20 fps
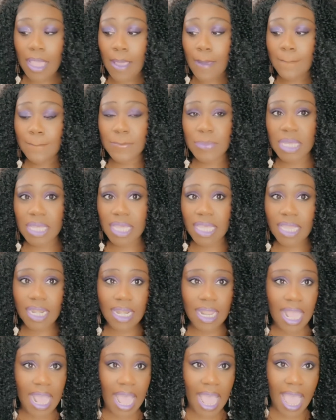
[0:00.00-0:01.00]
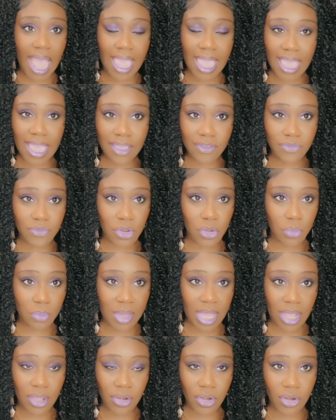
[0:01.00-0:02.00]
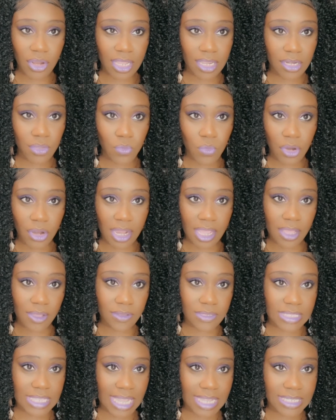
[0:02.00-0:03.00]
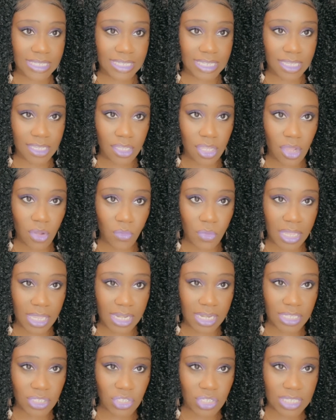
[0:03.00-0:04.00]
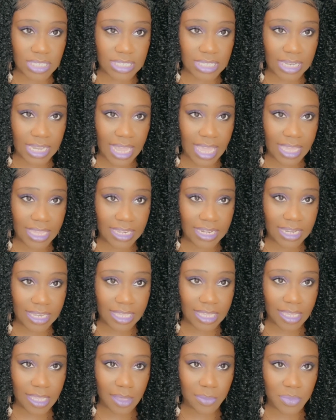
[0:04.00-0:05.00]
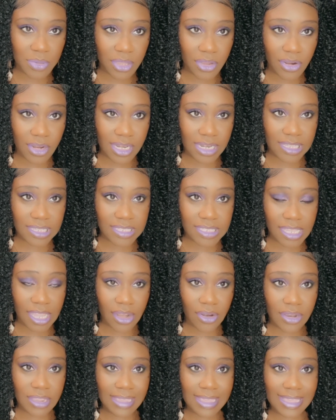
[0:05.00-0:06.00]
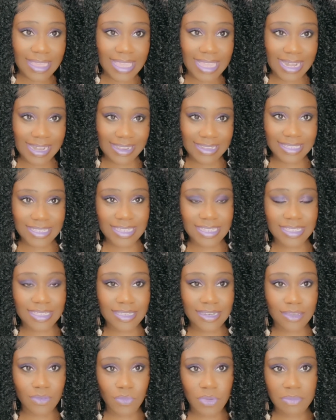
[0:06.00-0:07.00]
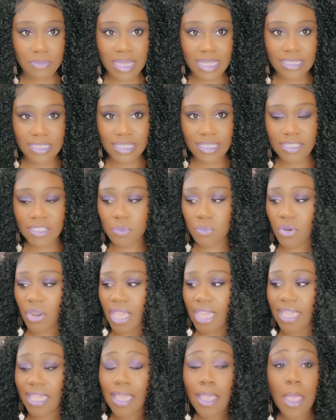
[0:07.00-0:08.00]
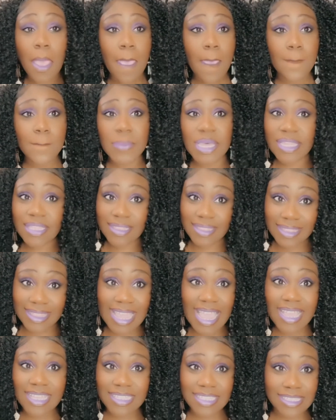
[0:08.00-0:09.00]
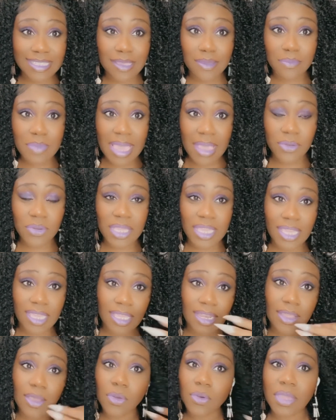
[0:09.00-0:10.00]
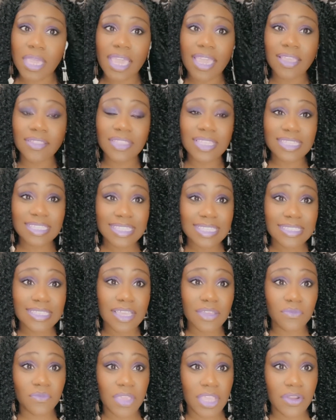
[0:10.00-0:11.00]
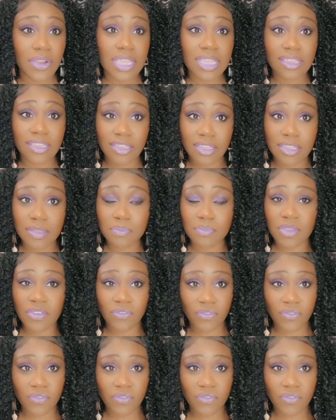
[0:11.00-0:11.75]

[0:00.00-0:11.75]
but I have no powder anywhere else. I did go in and just lightly up here in this area, and I tinted it with my tint spray, but that's about it, okay? This is a very good